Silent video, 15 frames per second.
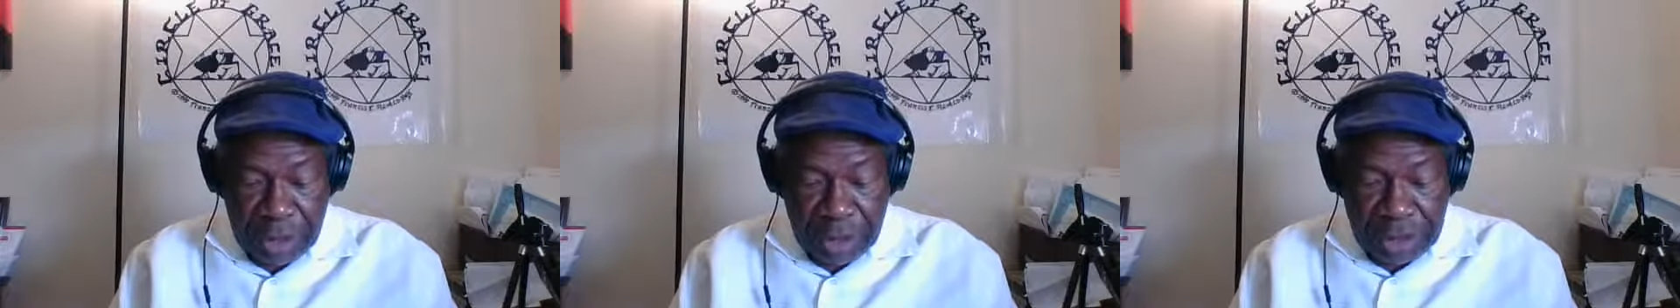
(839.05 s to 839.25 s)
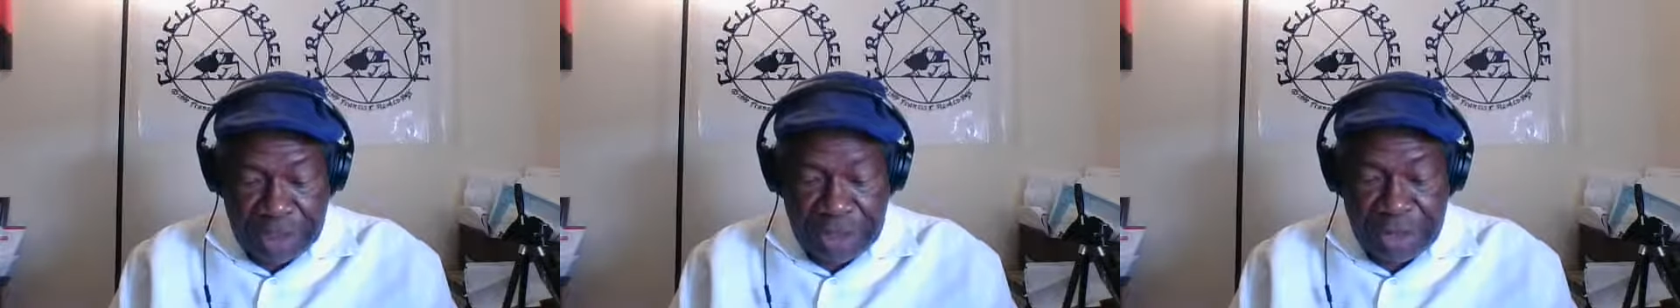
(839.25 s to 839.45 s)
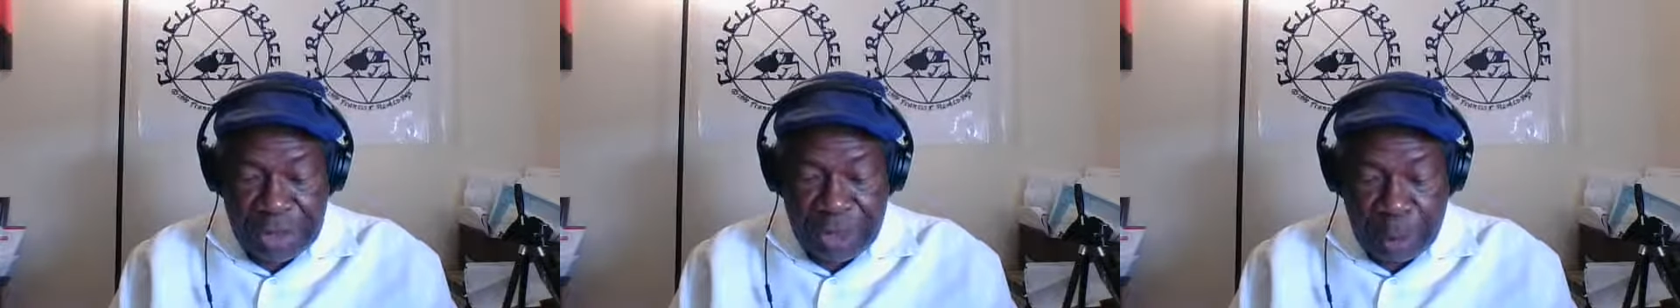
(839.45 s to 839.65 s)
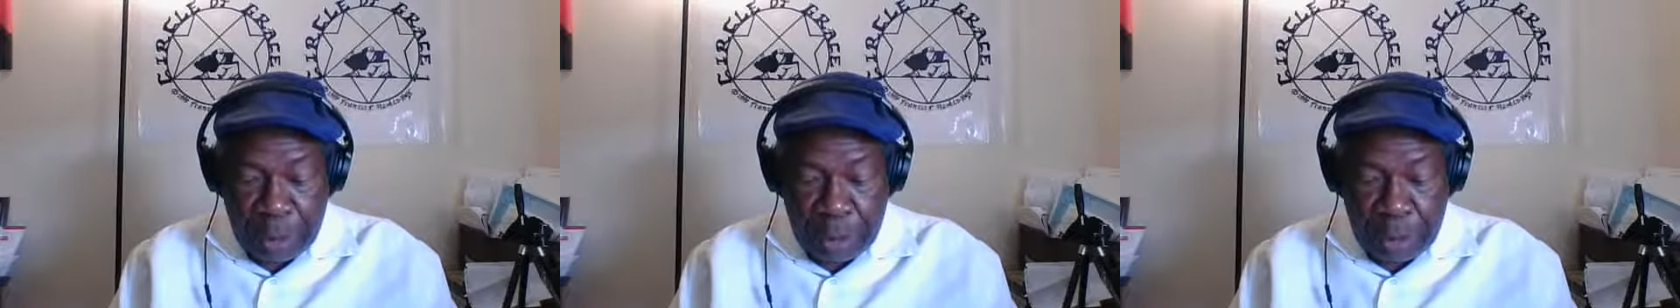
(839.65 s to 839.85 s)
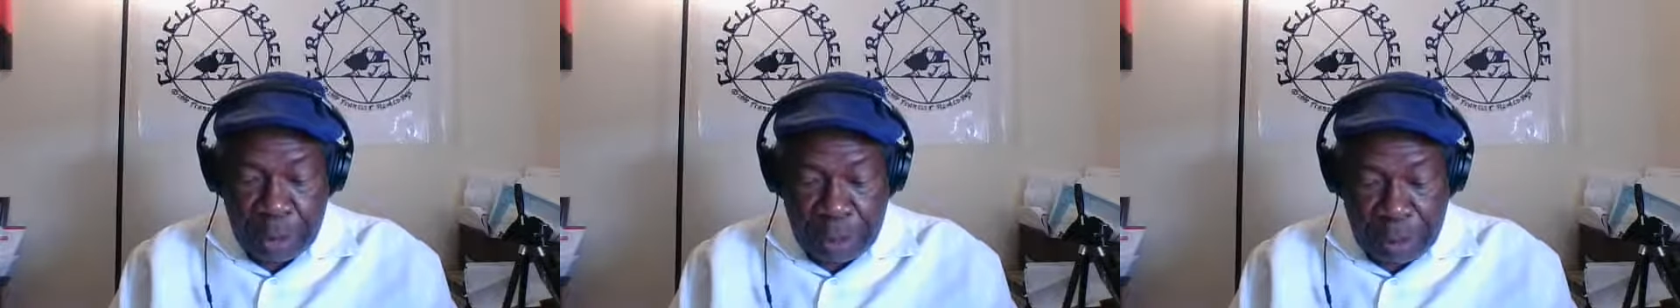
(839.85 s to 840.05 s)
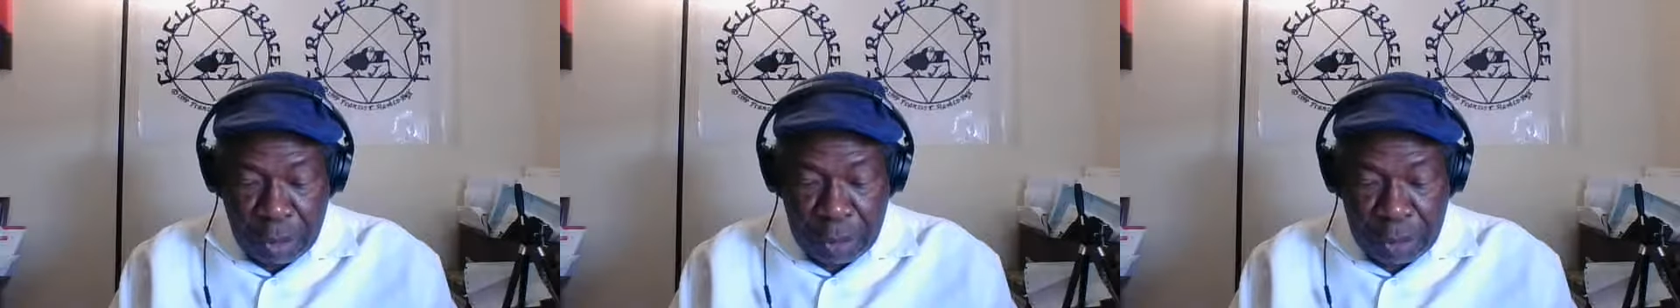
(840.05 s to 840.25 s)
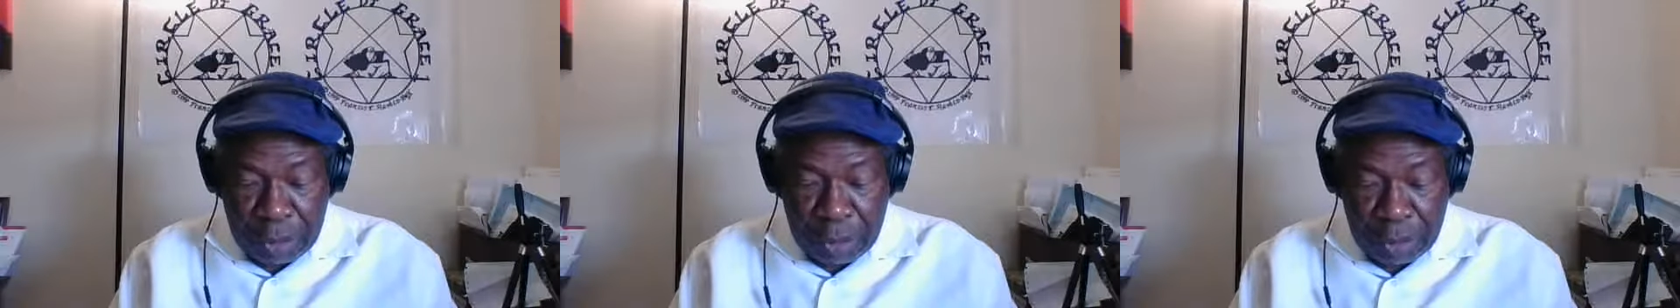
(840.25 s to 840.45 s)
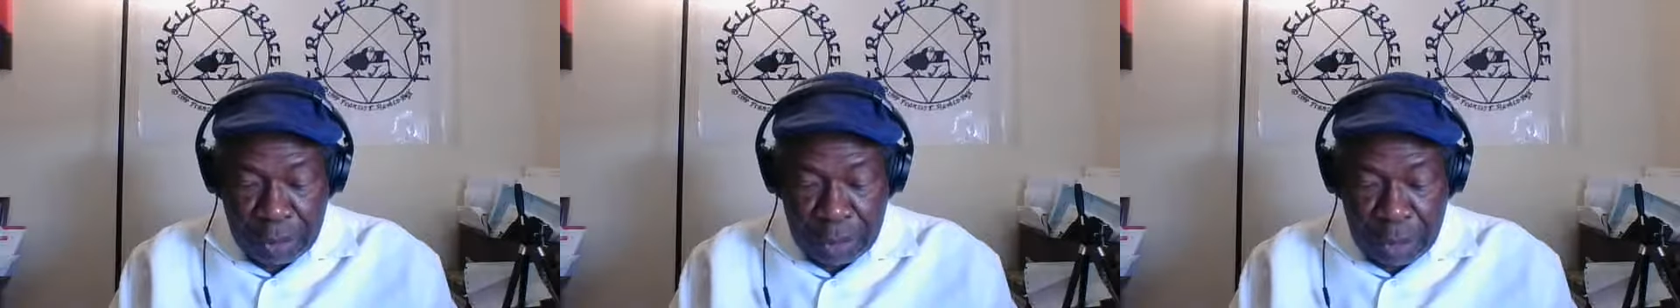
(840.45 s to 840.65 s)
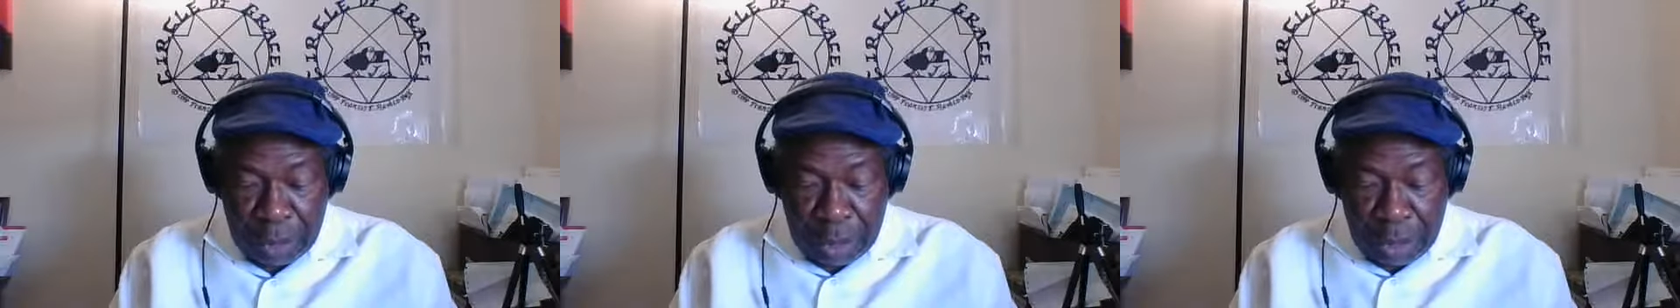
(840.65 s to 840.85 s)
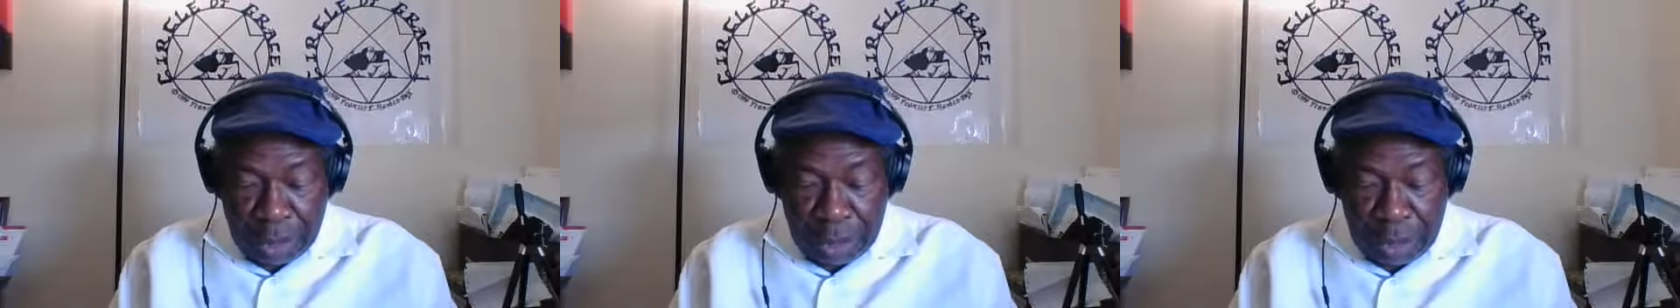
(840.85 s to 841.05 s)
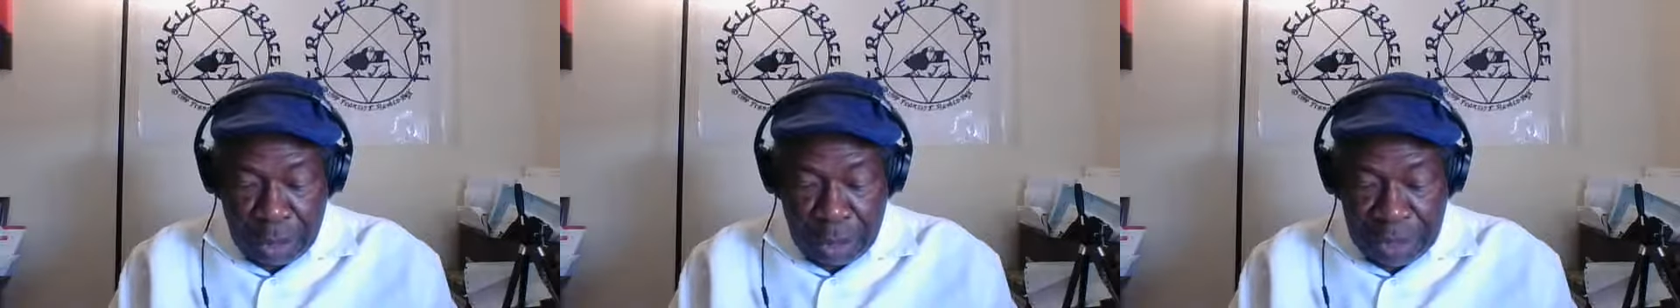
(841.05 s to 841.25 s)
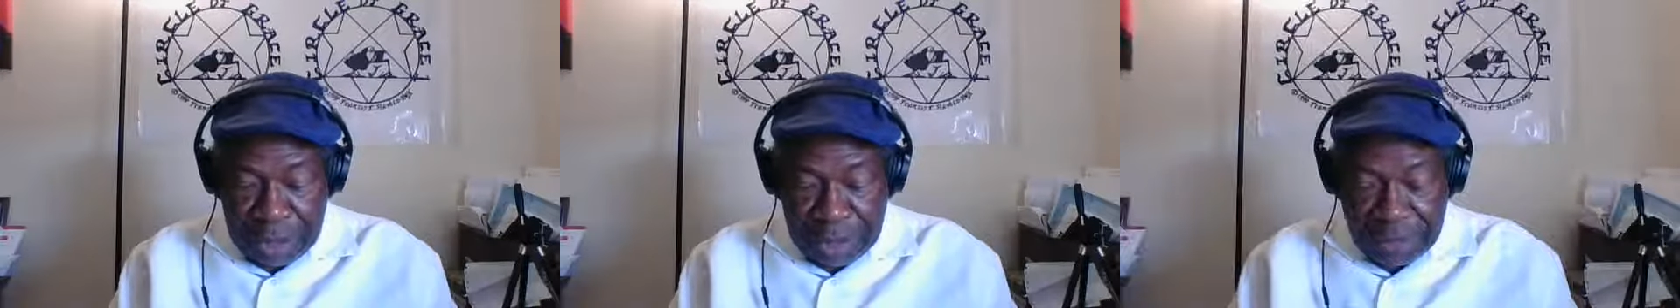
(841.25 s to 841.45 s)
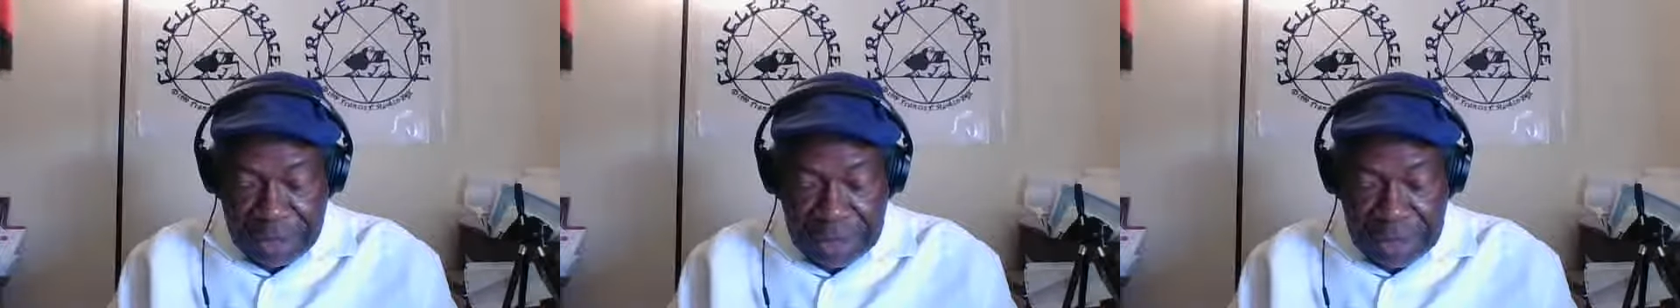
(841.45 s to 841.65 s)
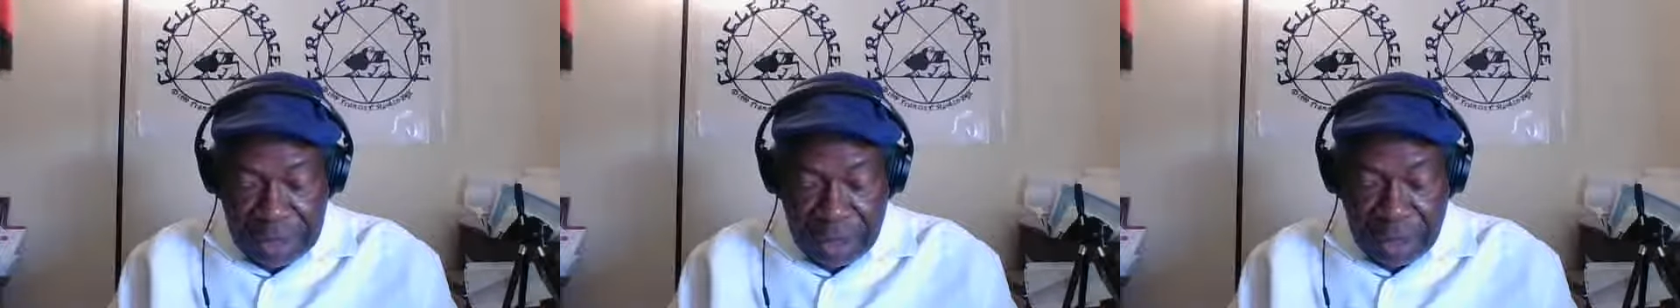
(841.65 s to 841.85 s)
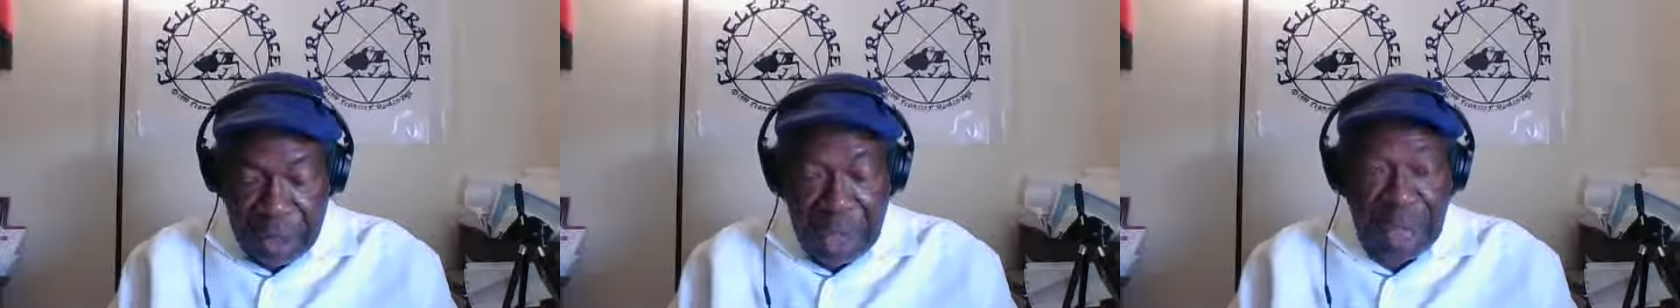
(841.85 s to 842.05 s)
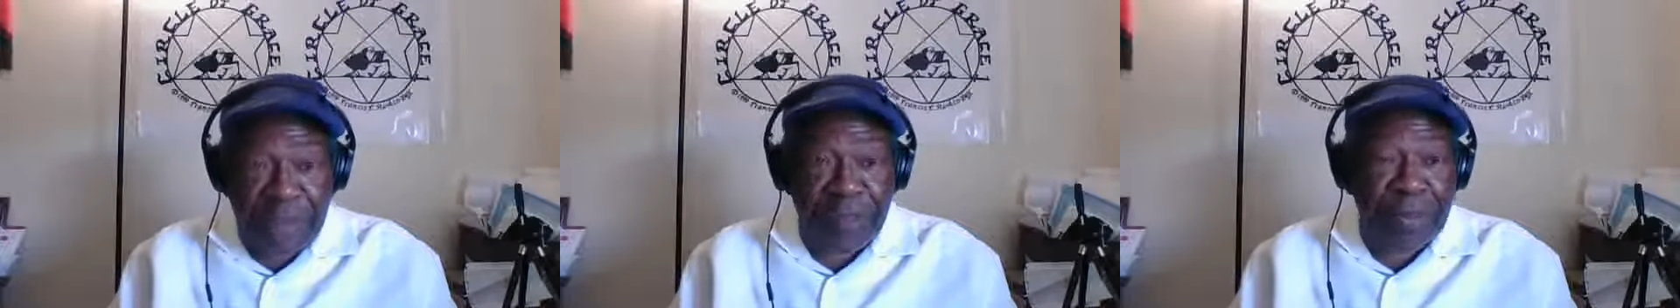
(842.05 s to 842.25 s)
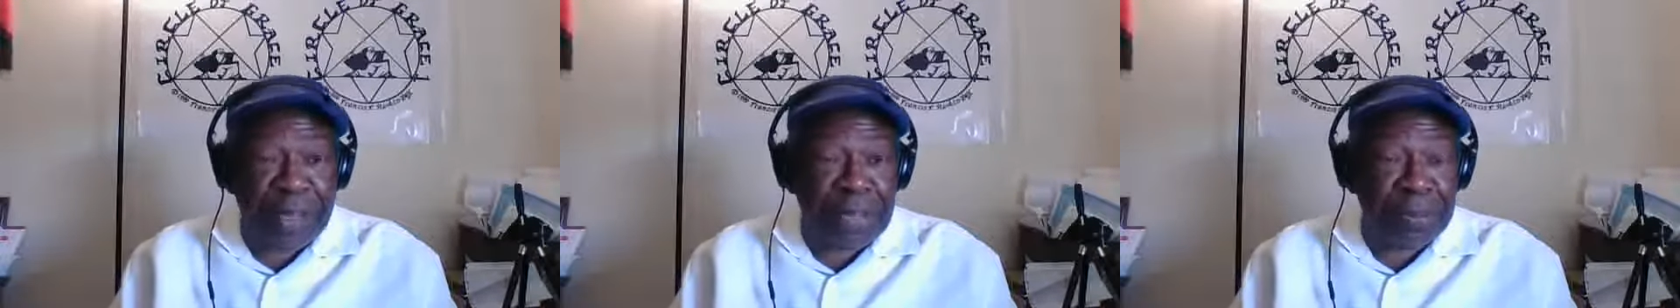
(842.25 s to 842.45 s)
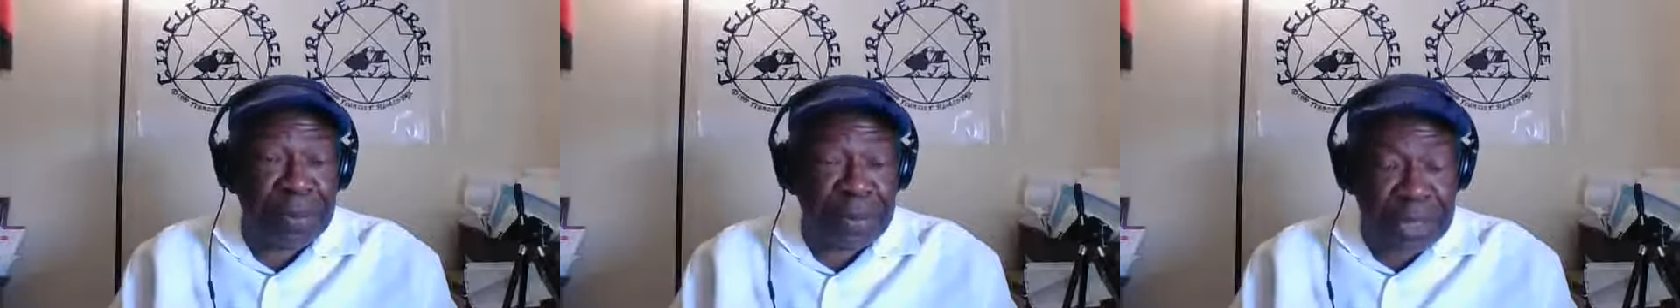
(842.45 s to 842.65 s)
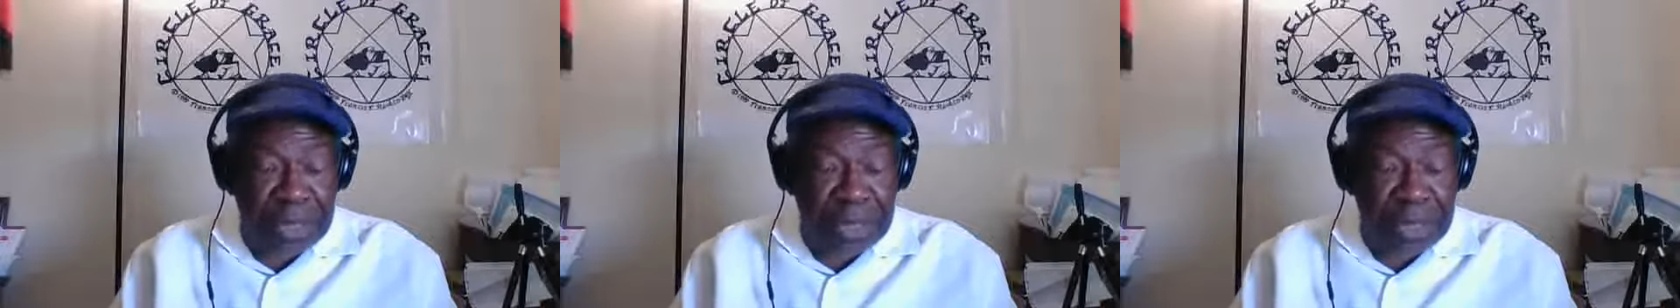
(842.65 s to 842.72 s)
This is so important because I've seen a lot of people